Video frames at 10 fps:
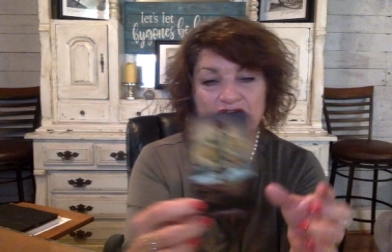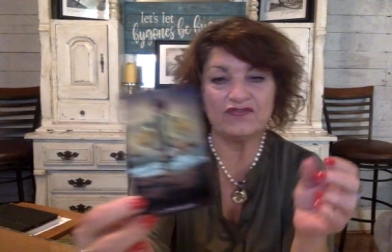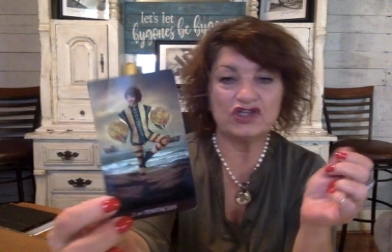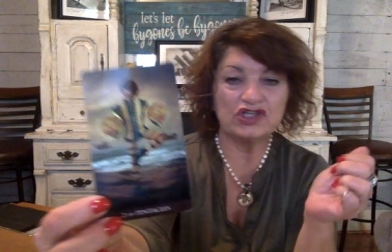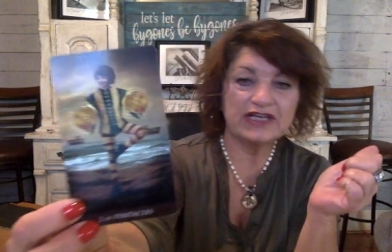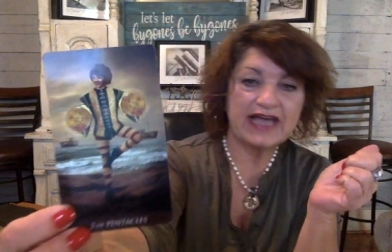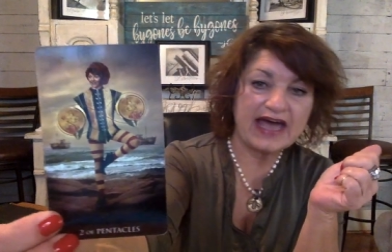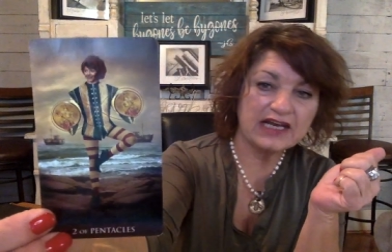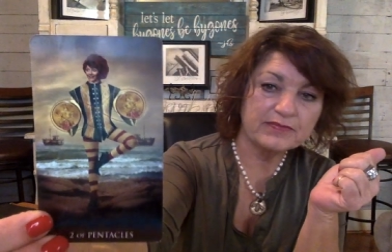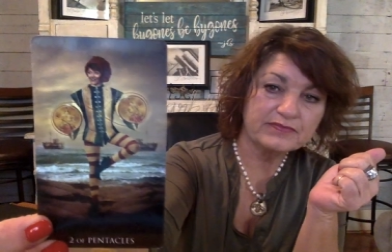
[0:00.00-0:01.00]
if you look
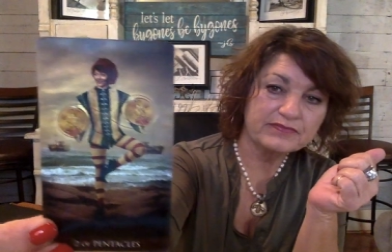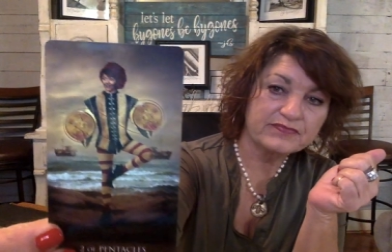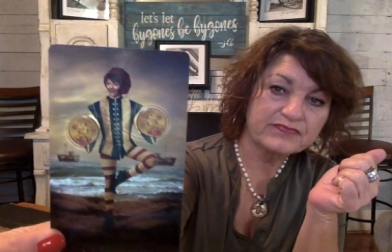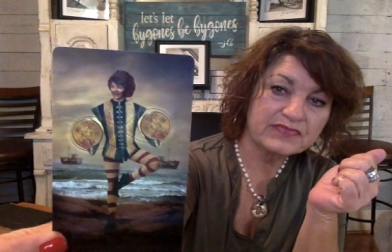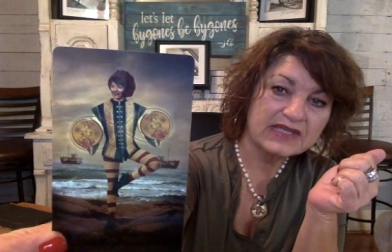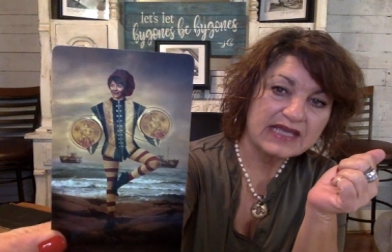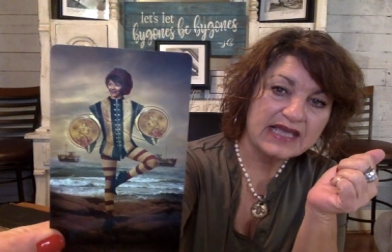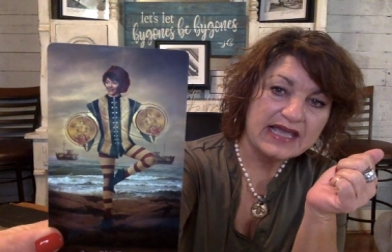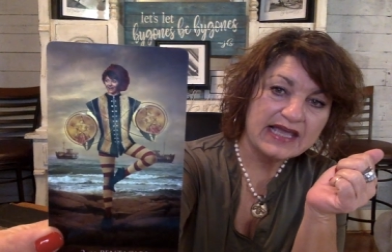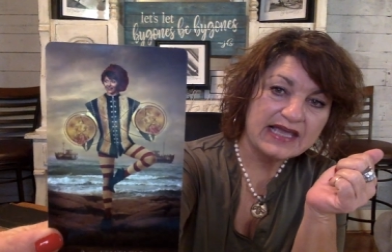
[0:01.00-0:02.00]
at him,
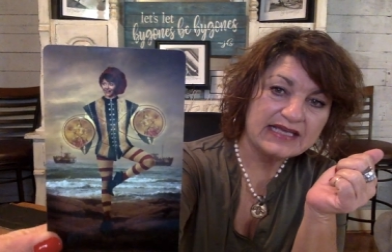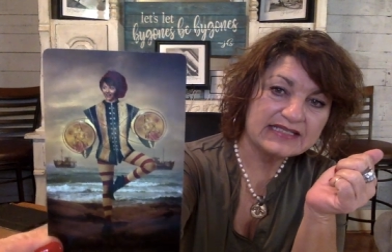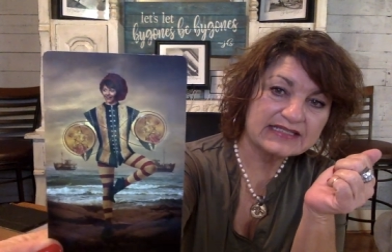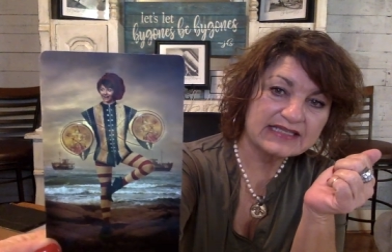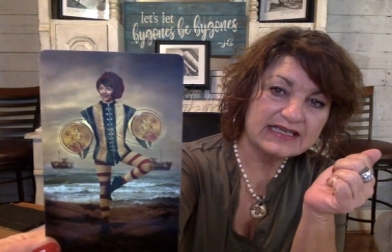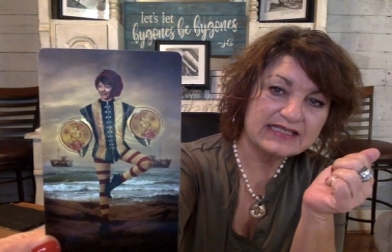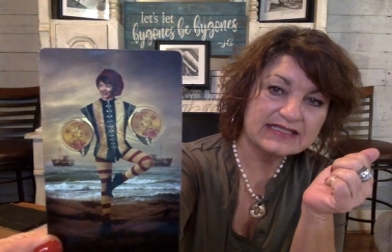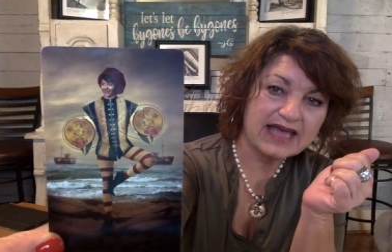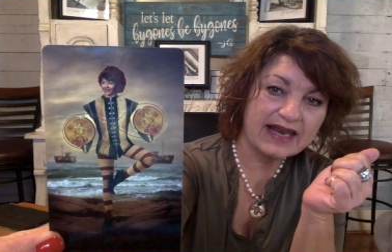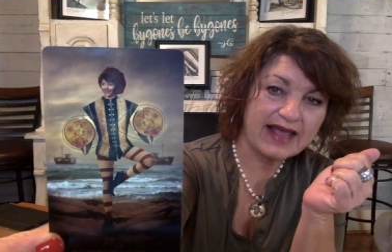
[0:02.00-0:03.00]
he's, he's
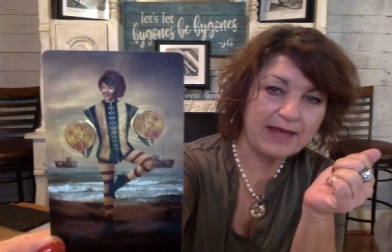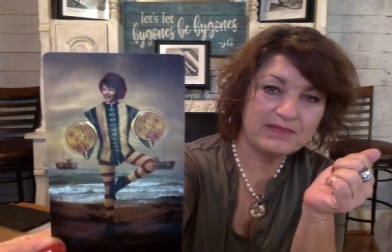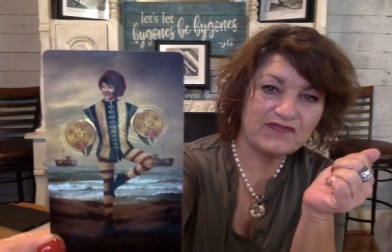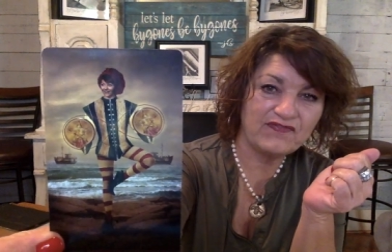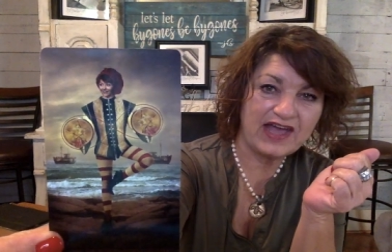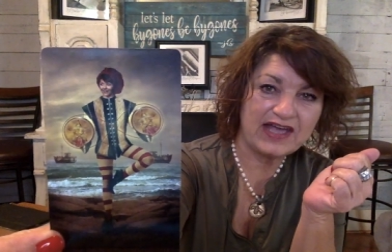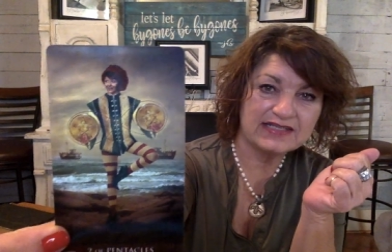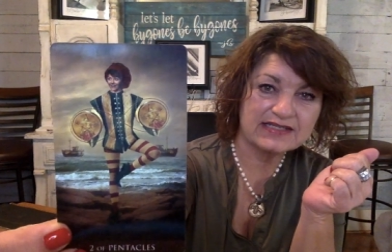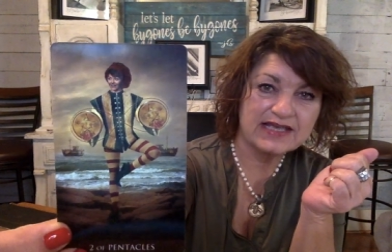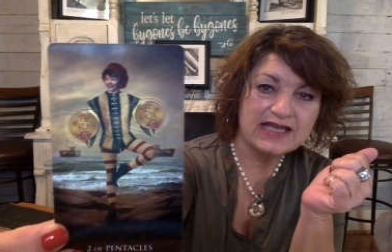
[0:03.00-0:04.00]
got a happy
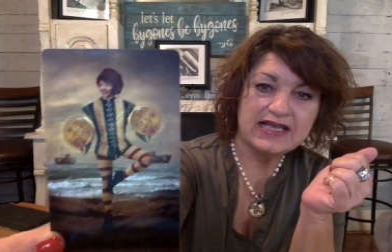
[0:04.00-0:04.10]
face.